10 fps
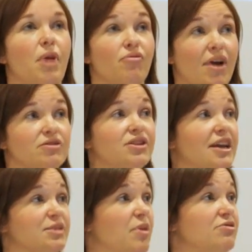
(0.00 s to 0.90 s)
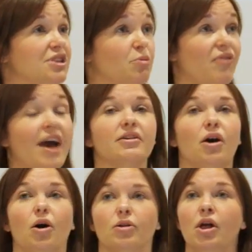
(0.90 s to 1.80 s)
around the experience that we've had
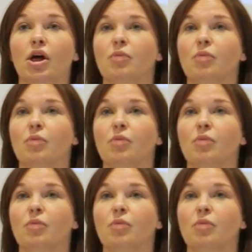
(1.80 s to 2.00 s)
at Hull,